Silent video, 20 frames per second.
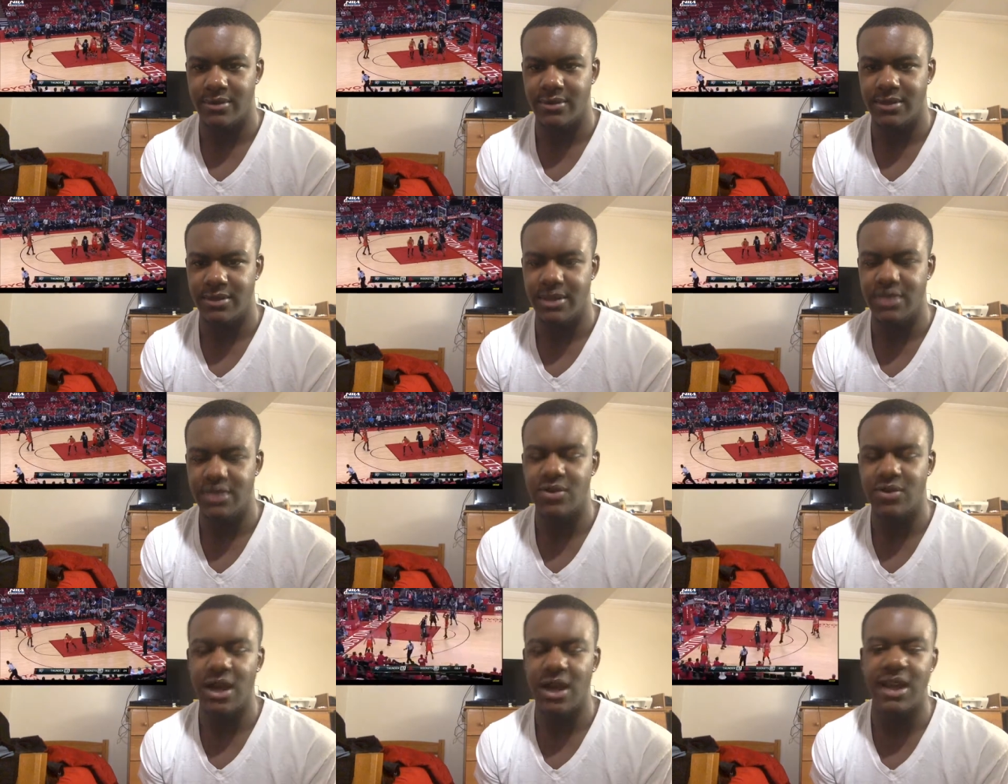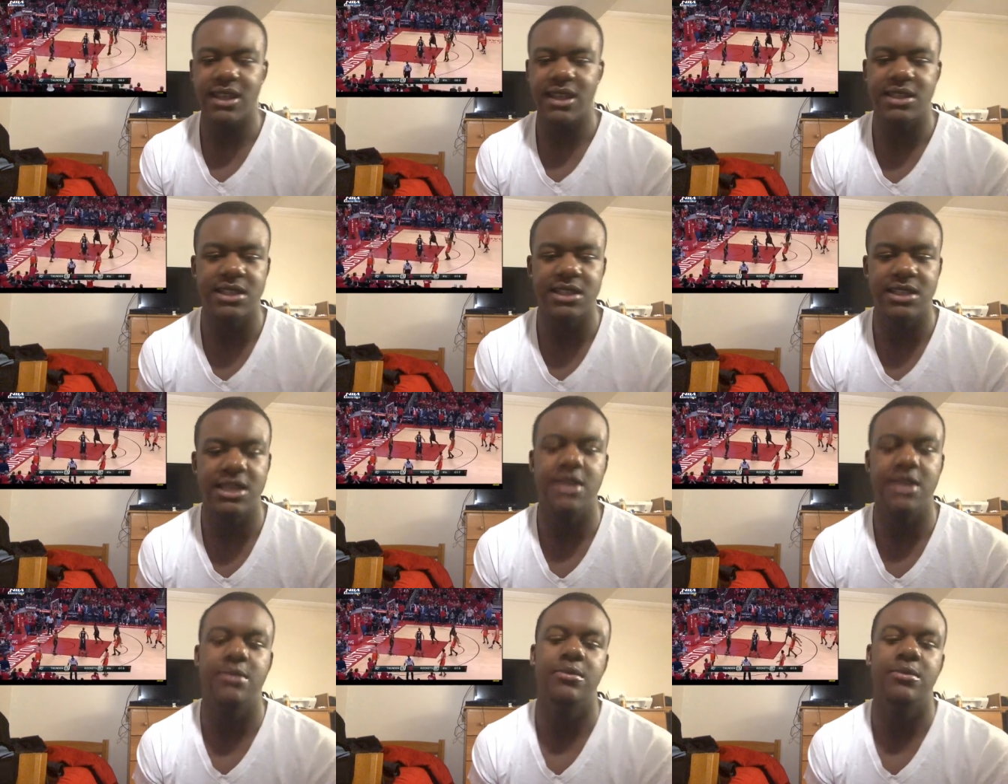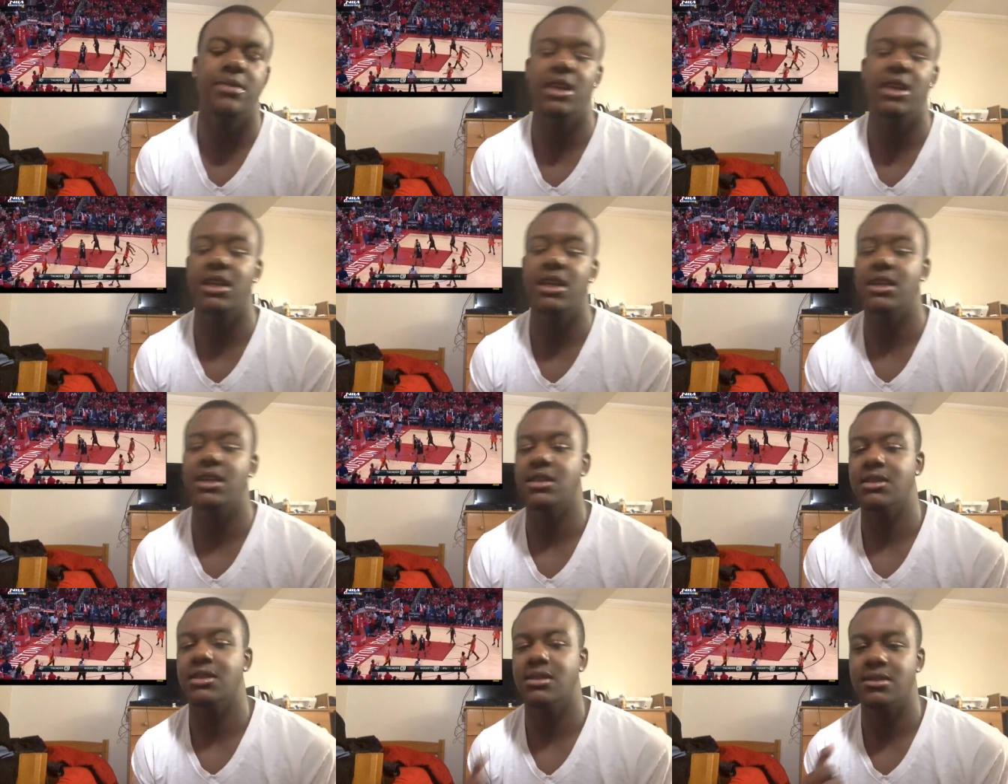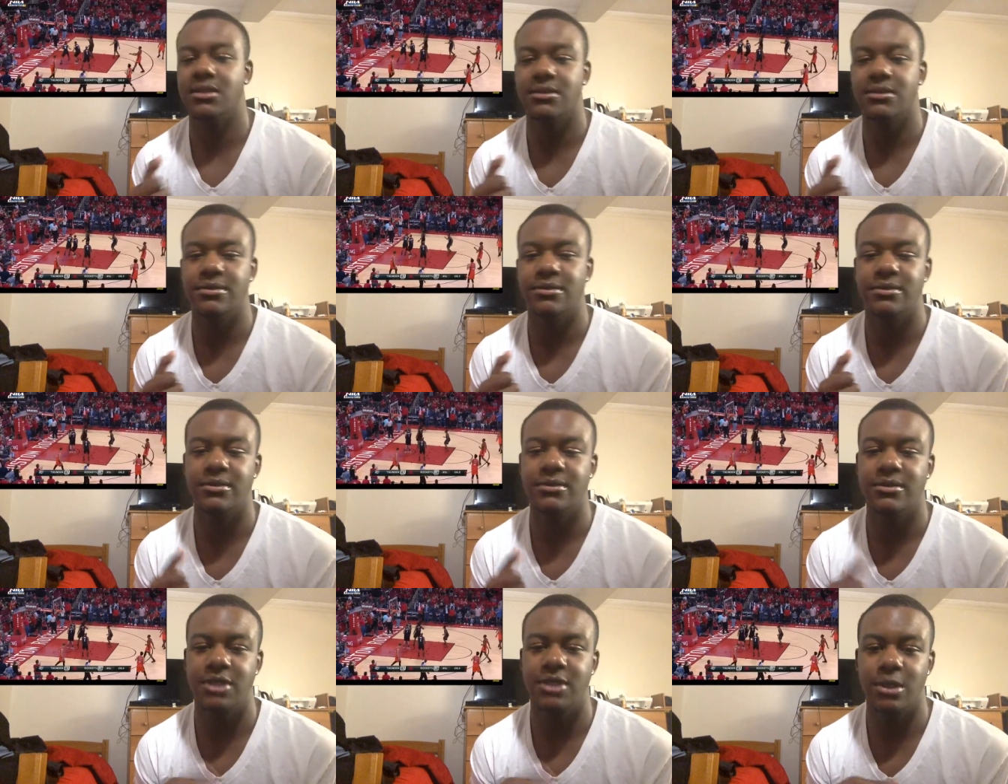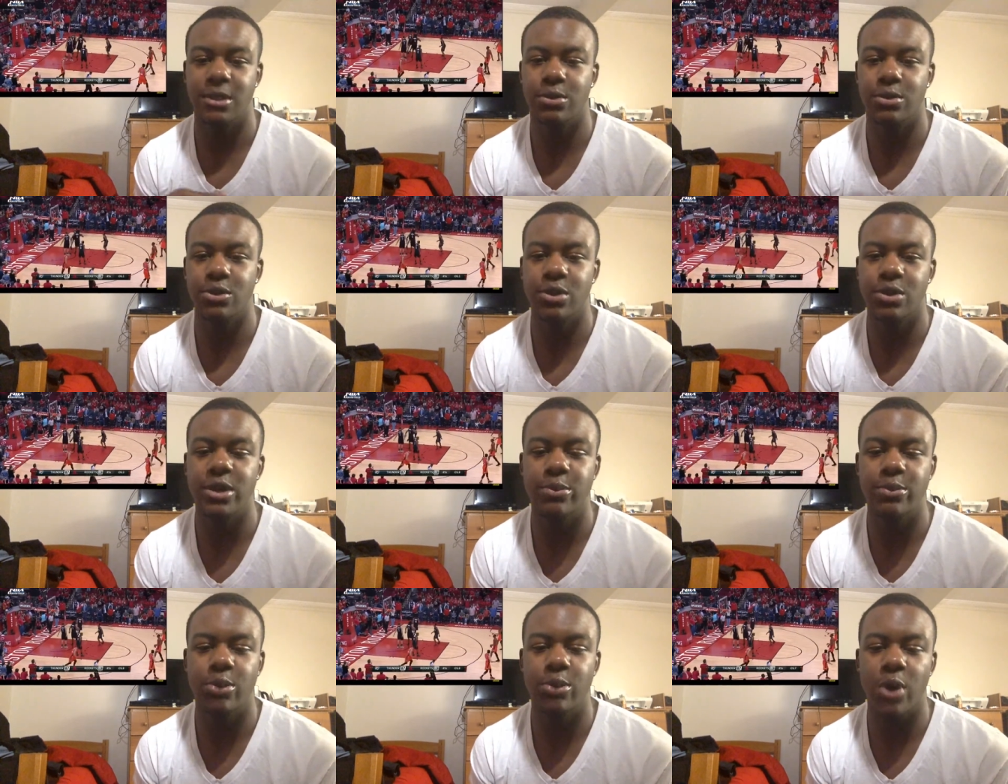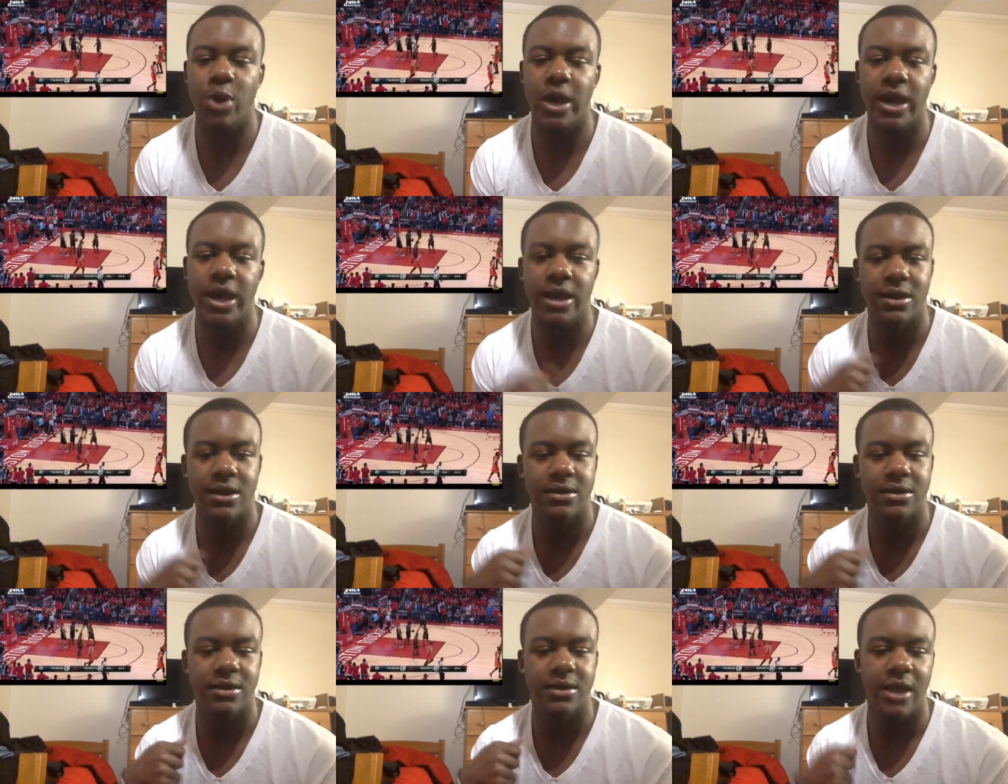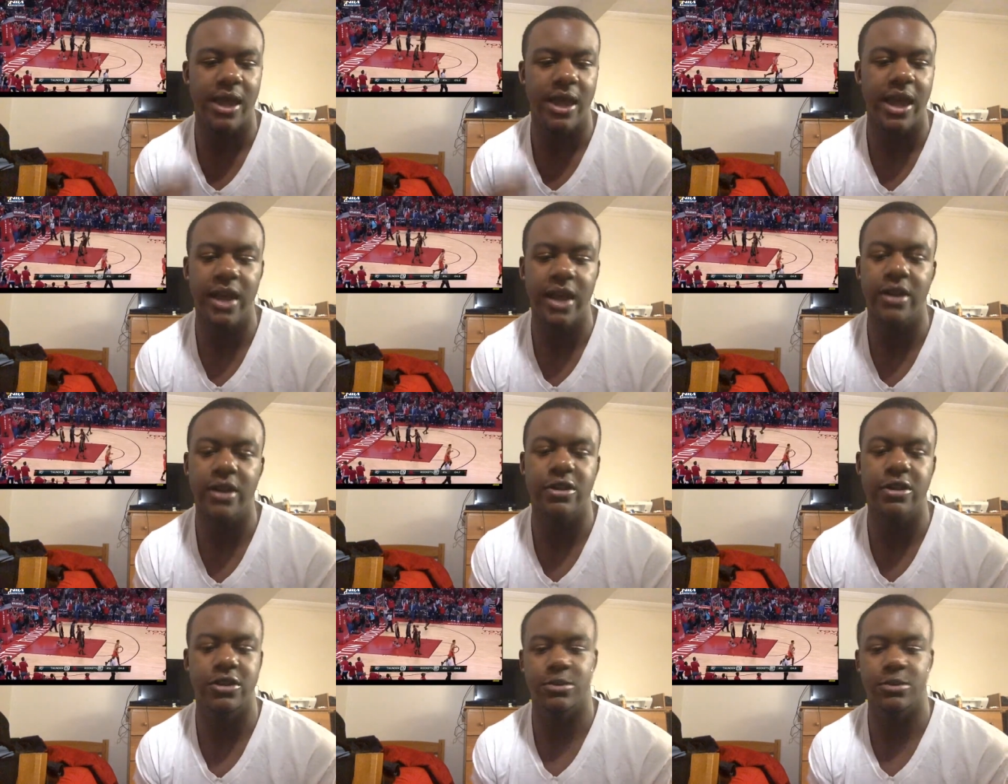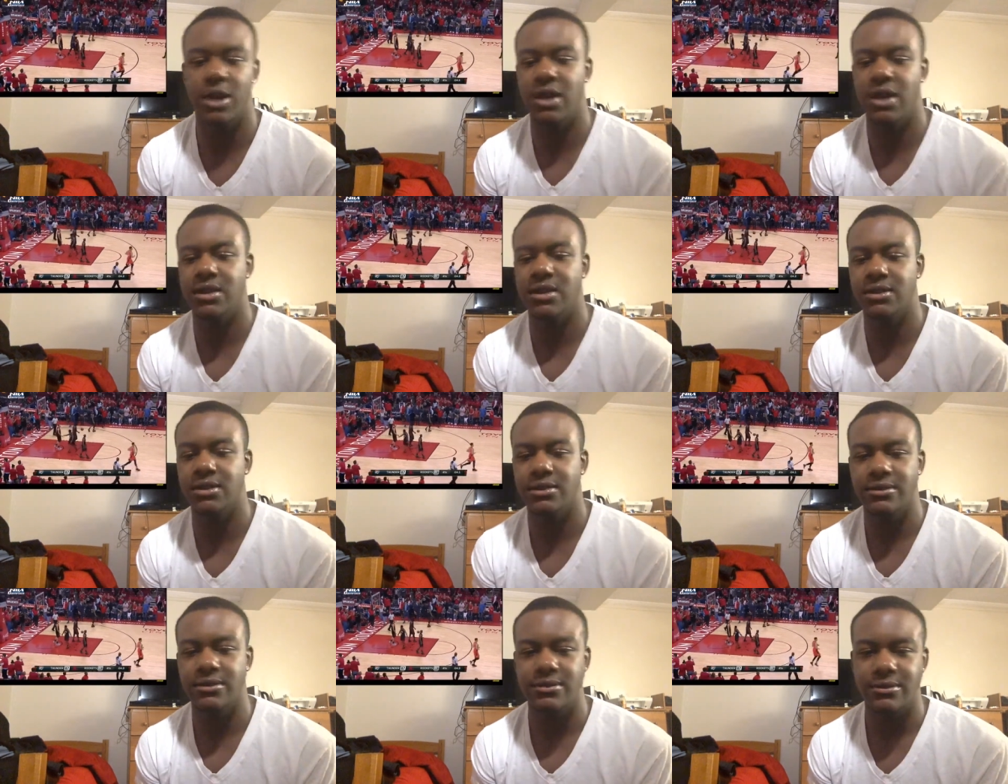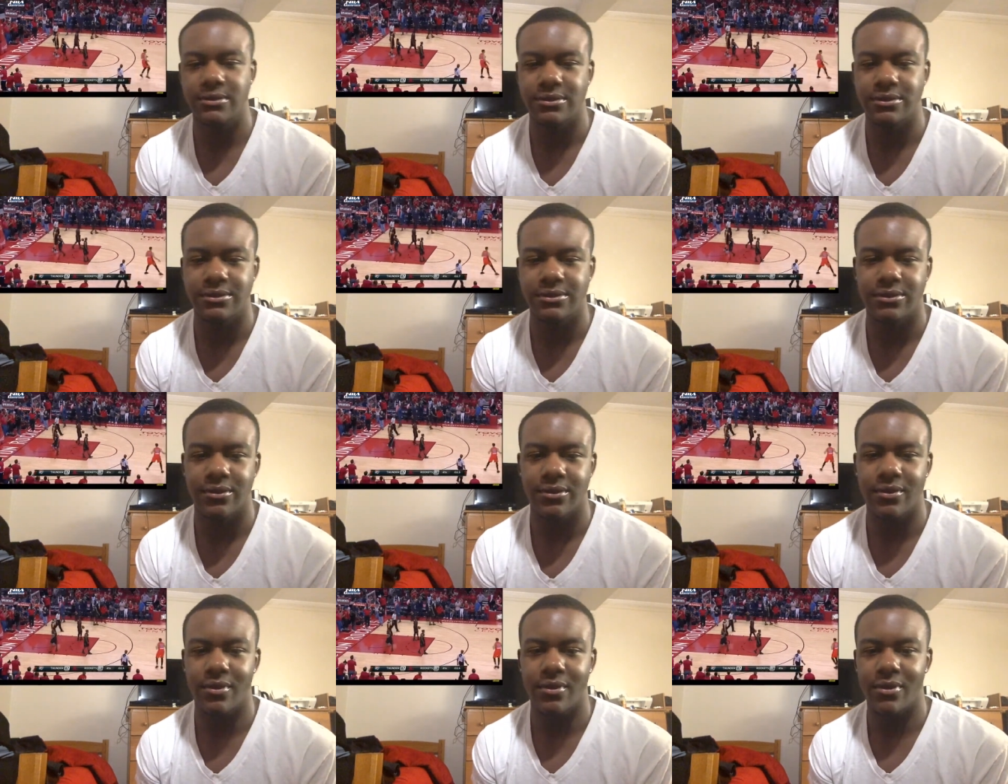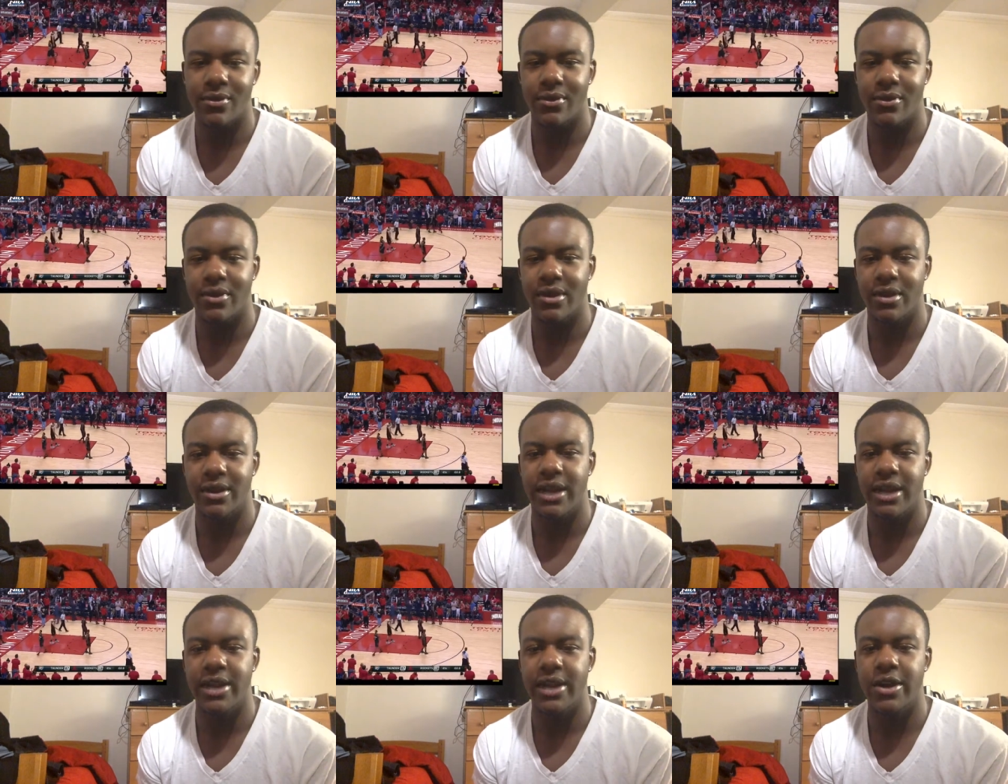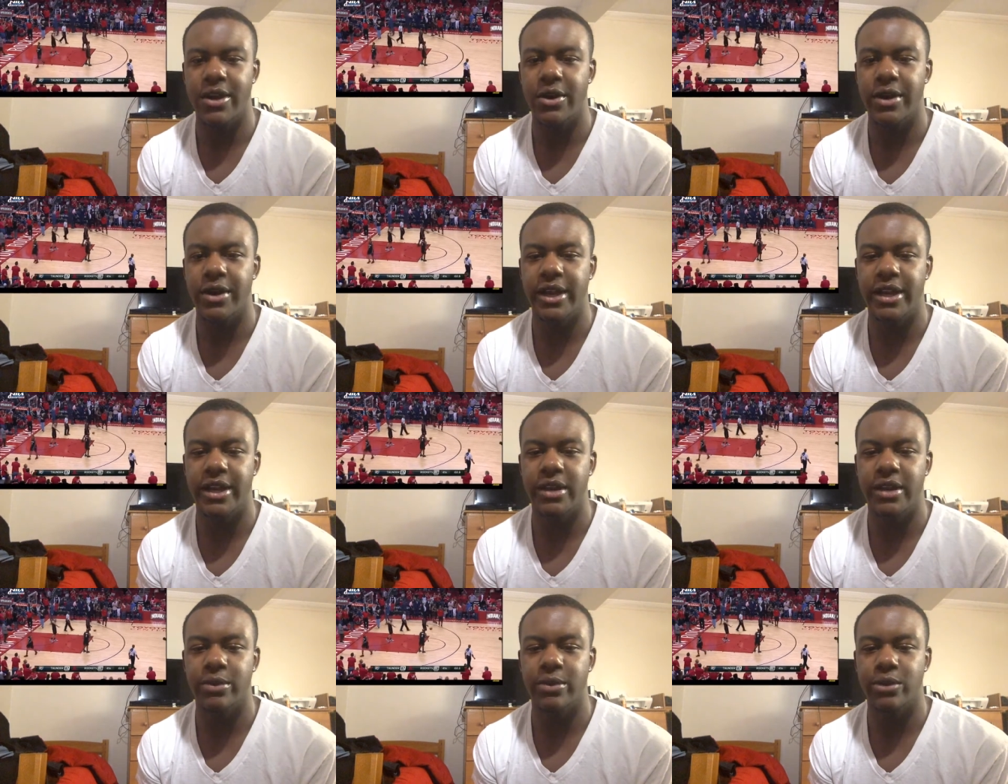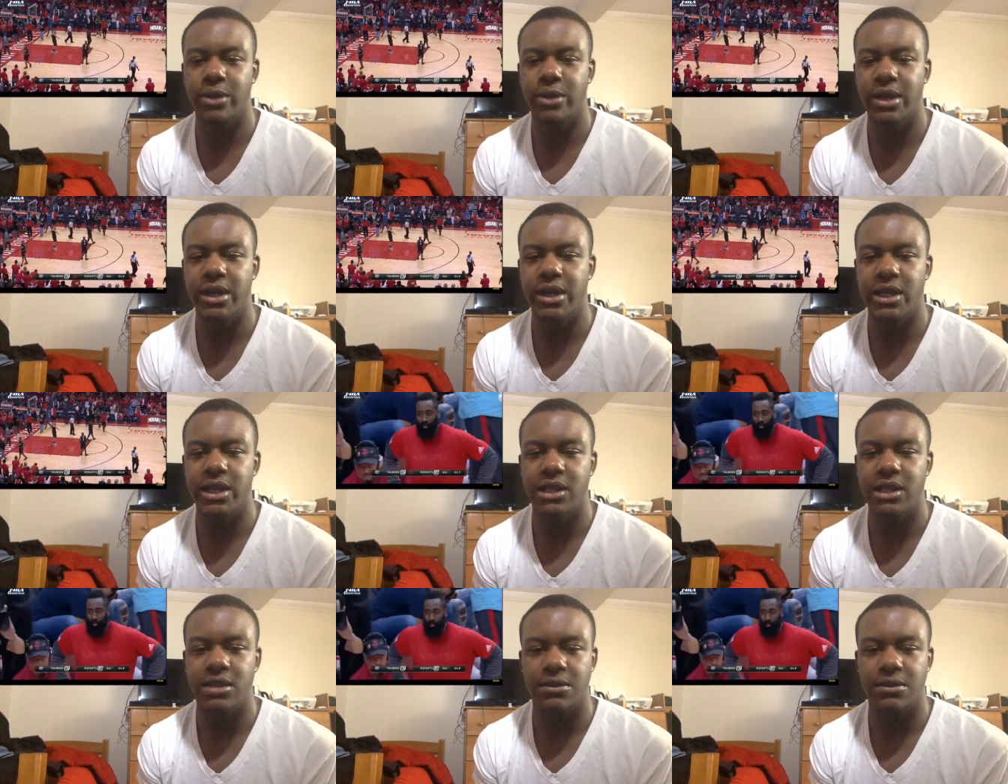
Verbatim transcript: this Rockets team is some three point hitters, bro. They gonna hit them threes.